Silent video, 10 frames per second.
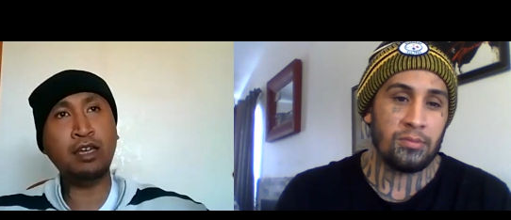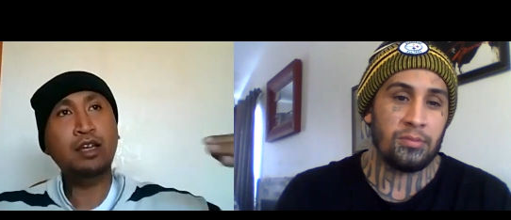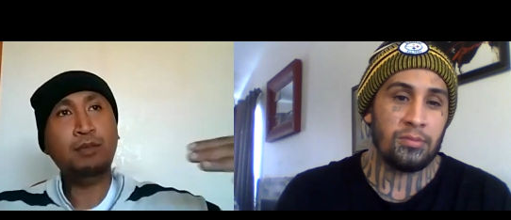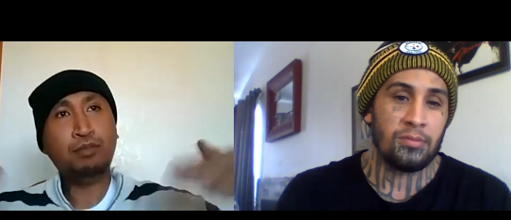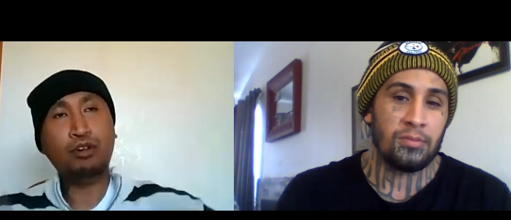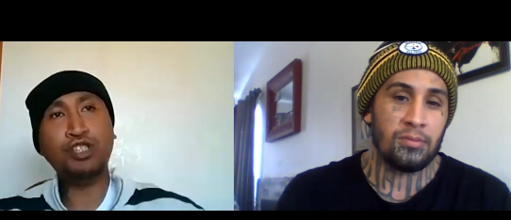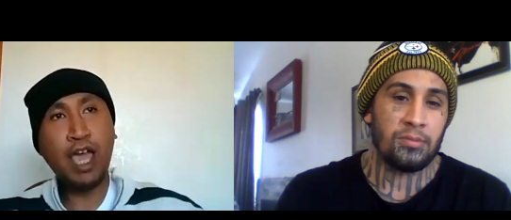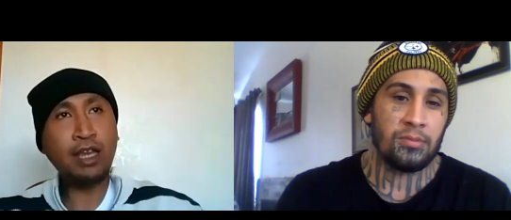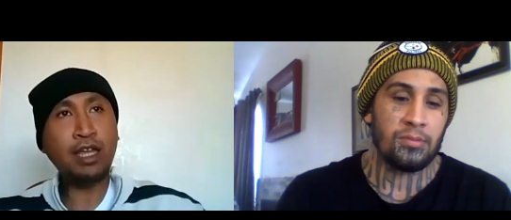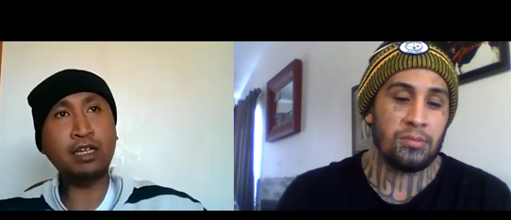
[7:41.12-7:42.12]

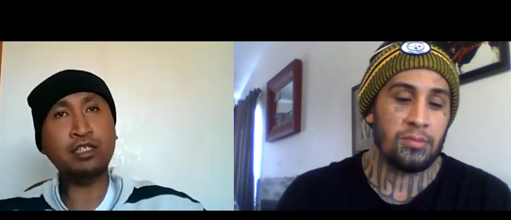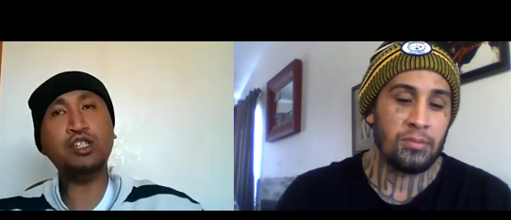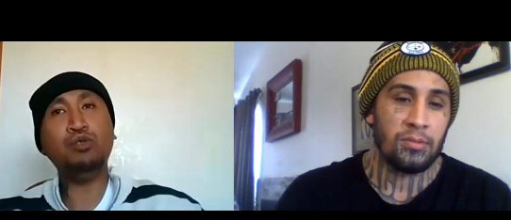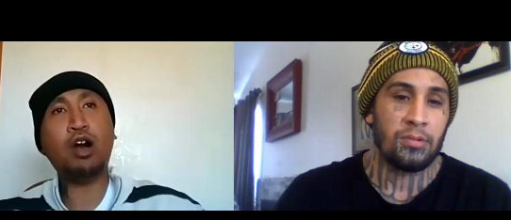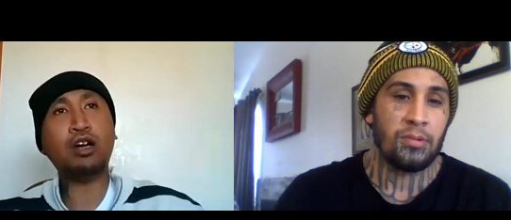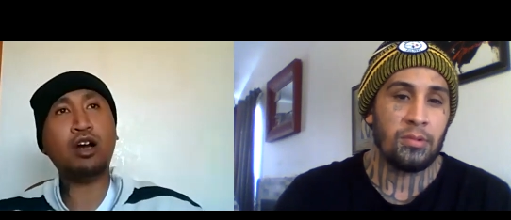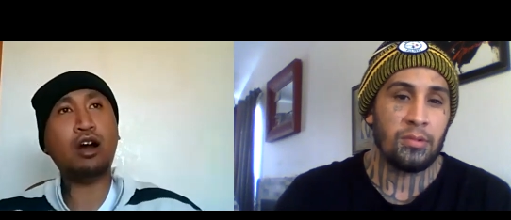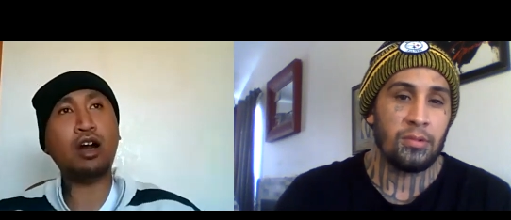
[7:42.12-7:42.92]
Speaker 1: pertaining to our car.